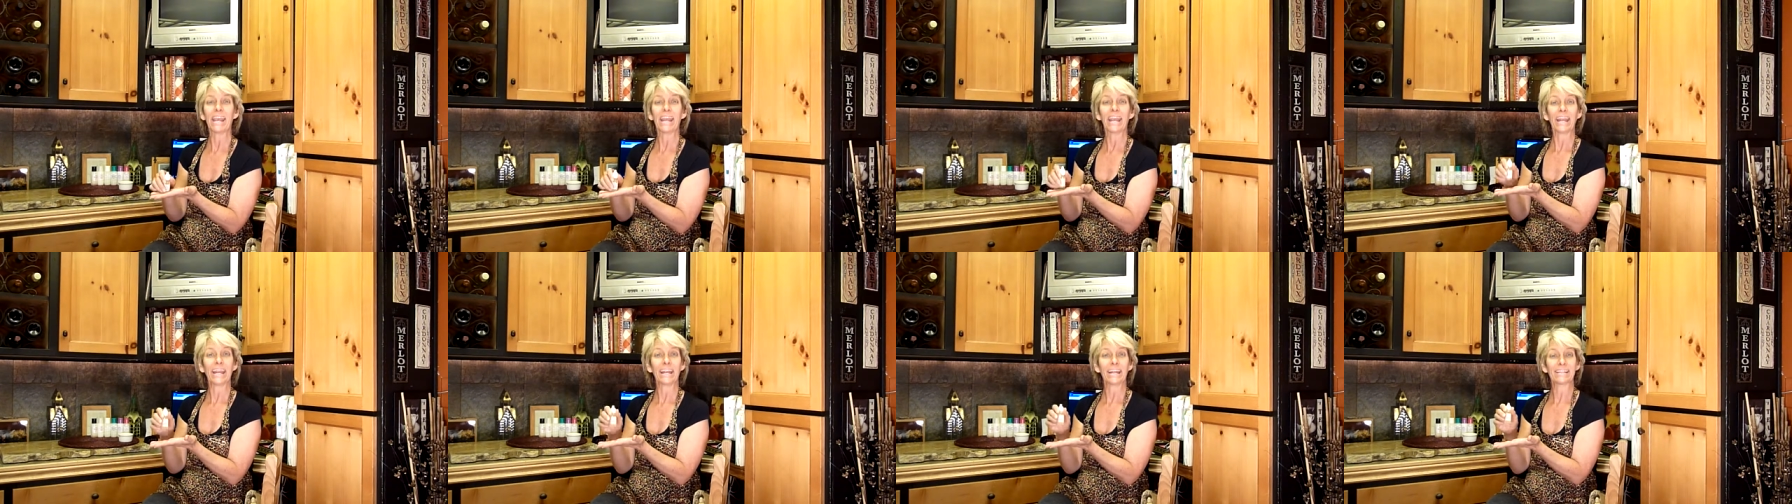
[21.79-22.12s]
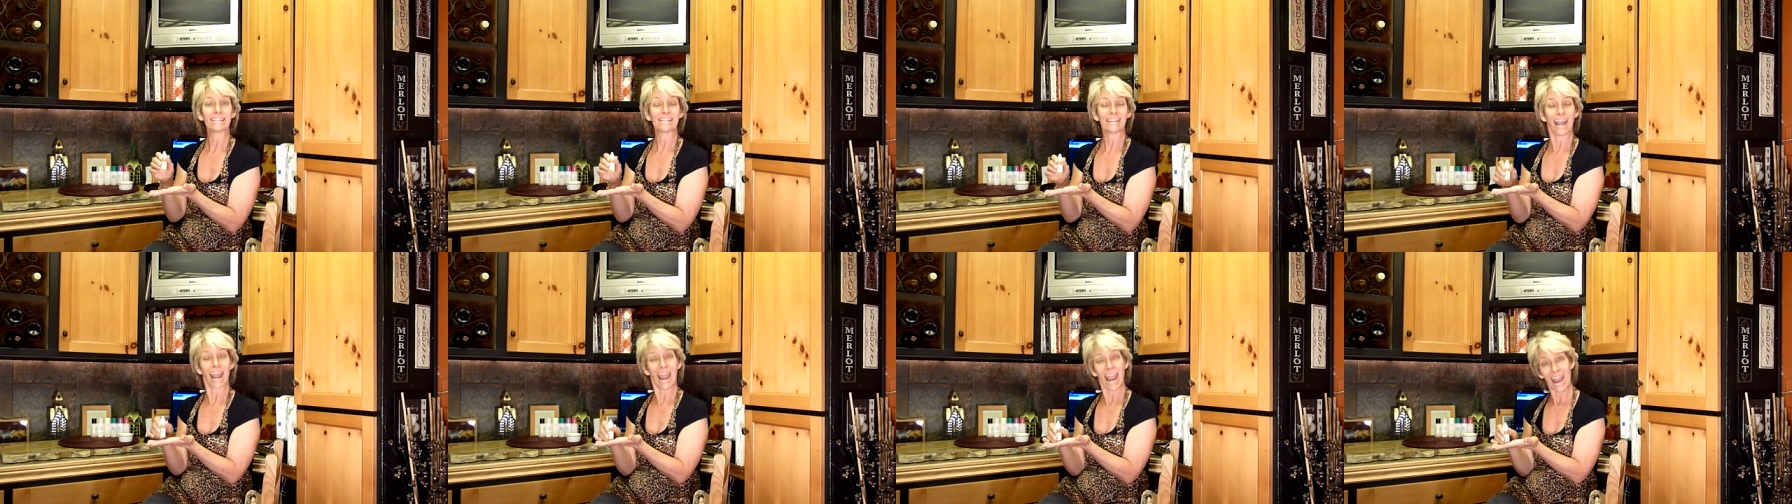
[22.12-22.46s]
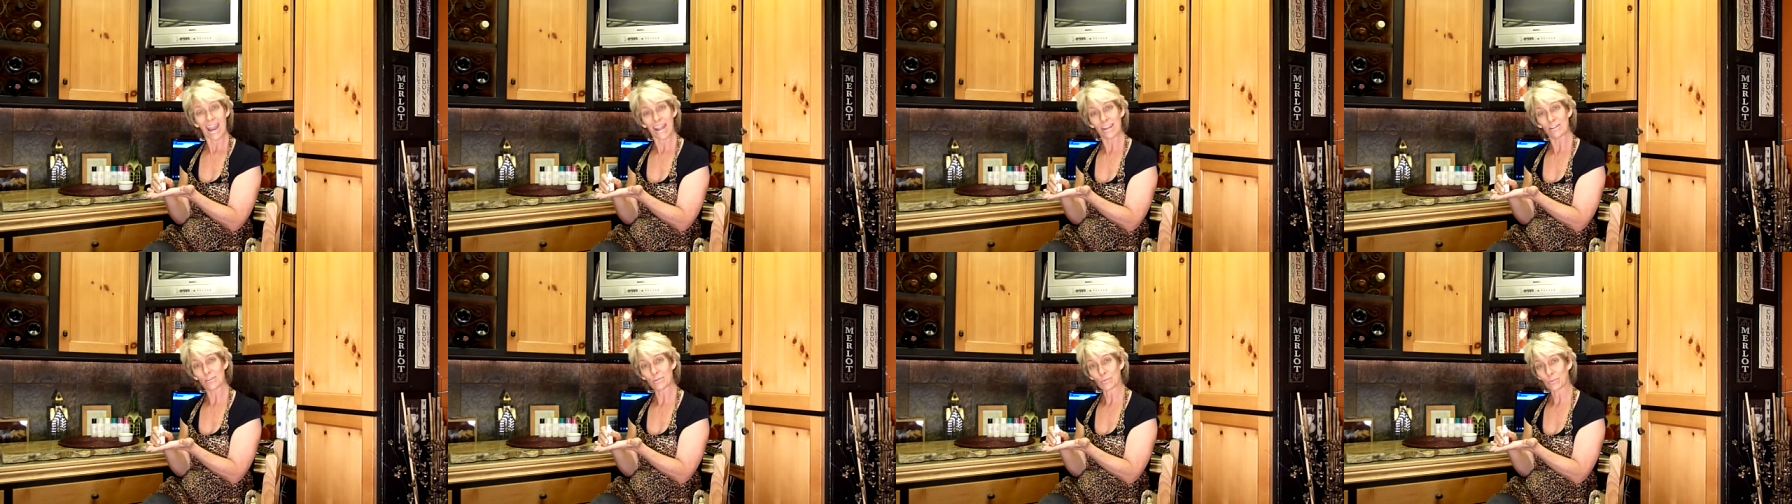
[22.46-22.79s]
It's a
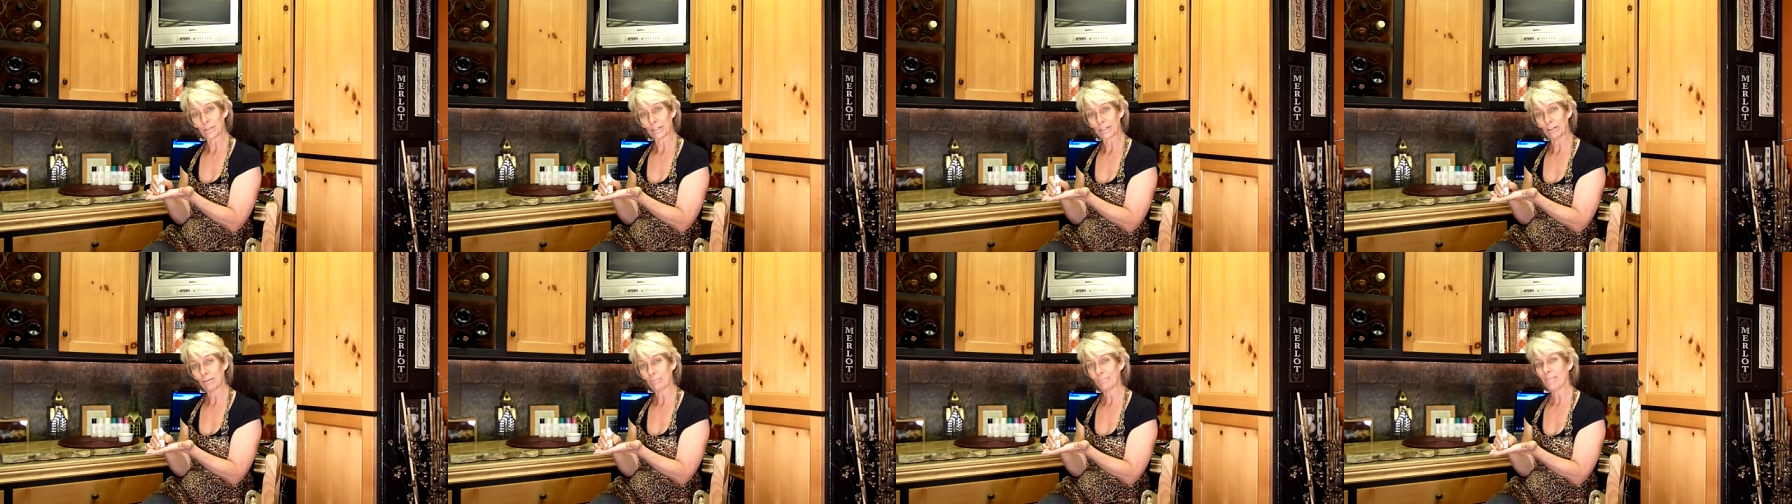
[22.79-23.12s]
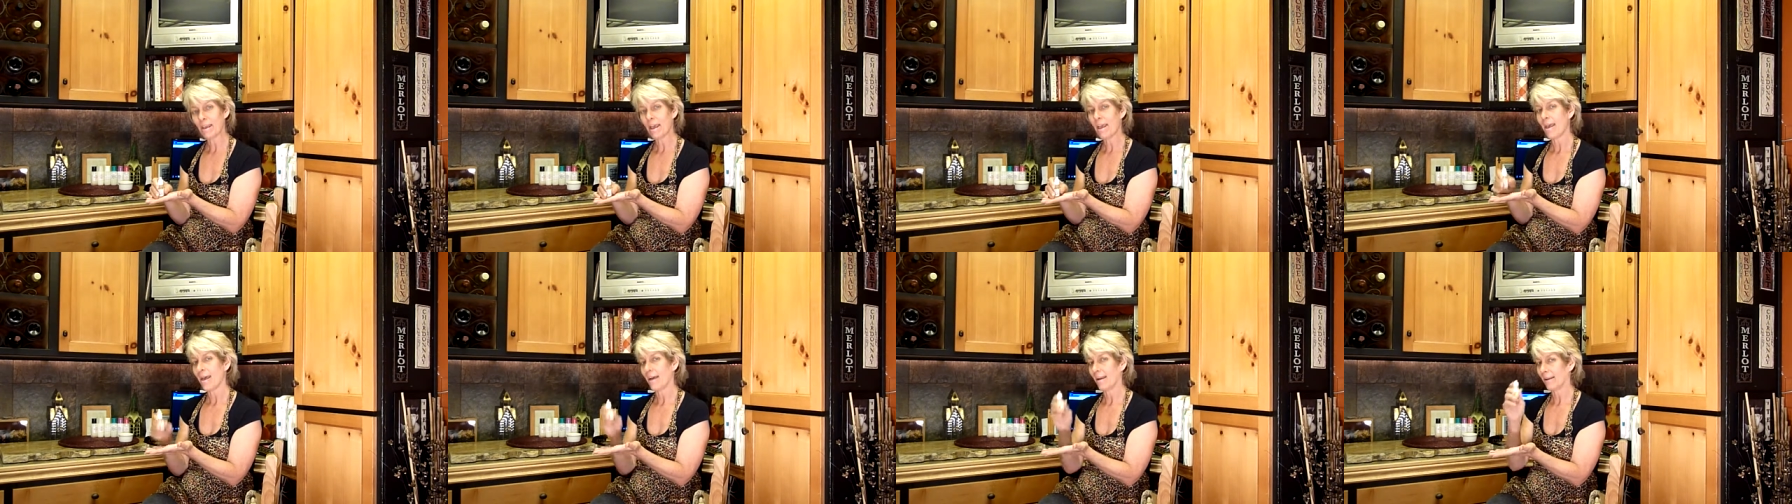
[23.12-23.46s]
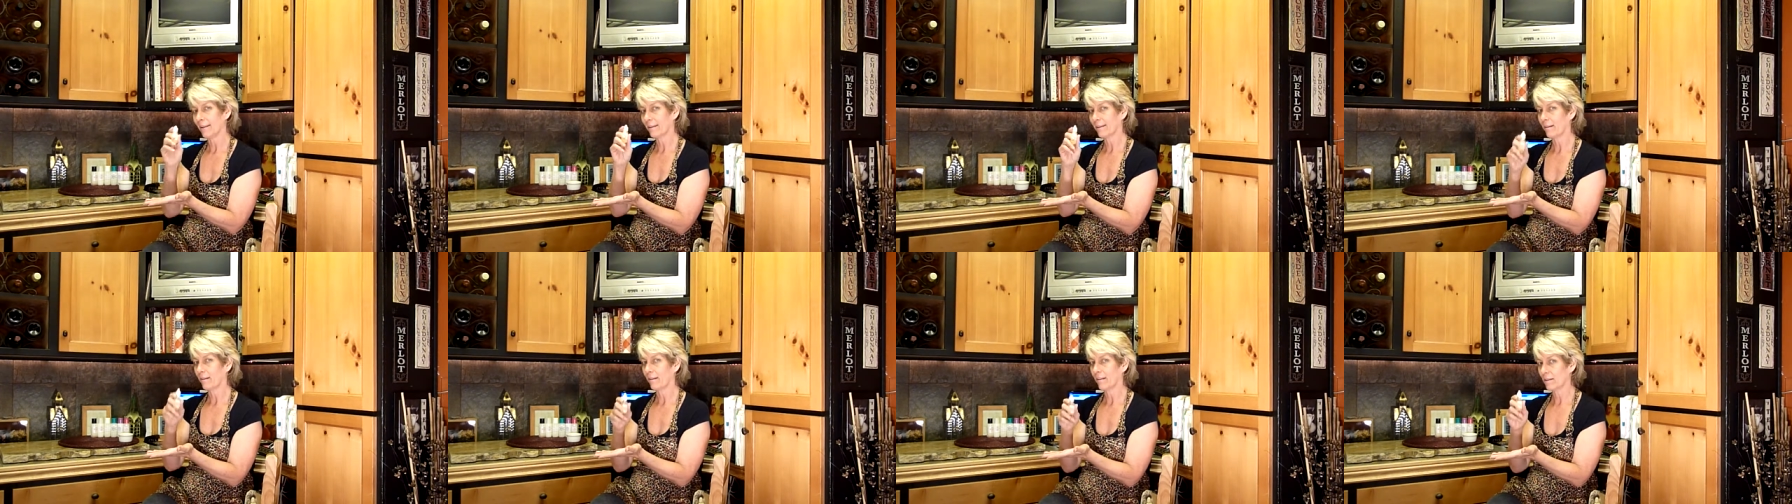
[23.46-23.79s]
hand oil, and I
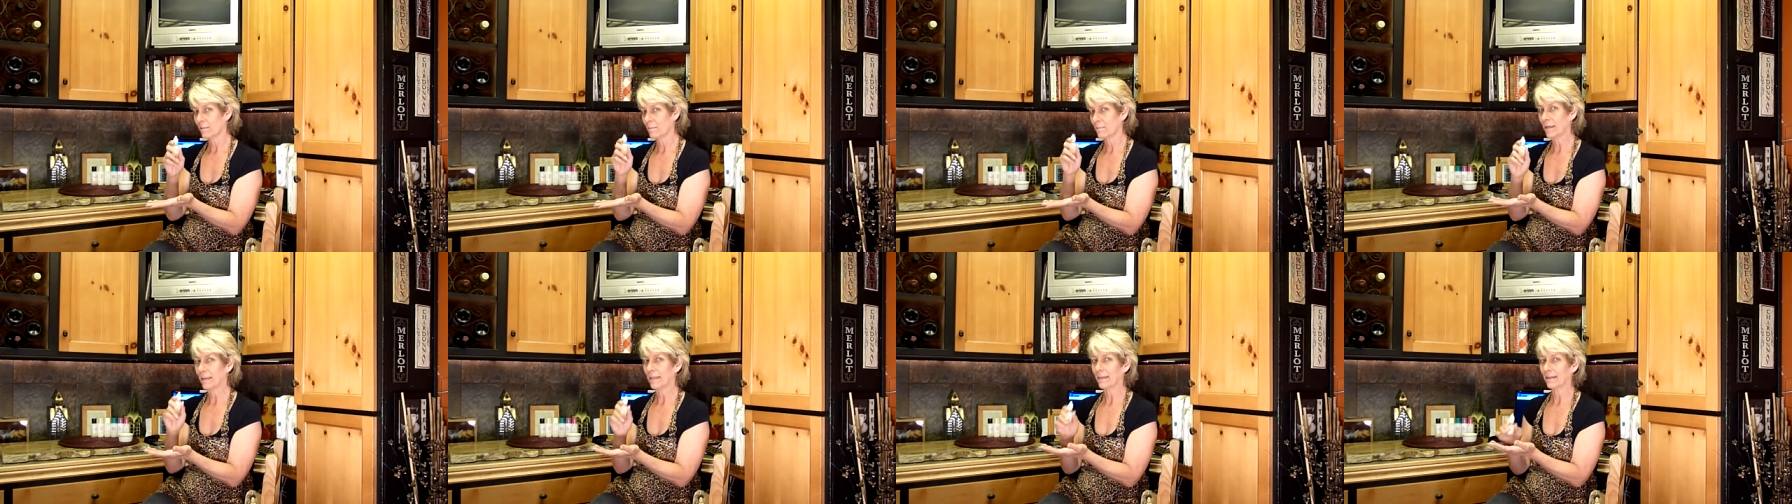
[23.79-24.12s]
call it my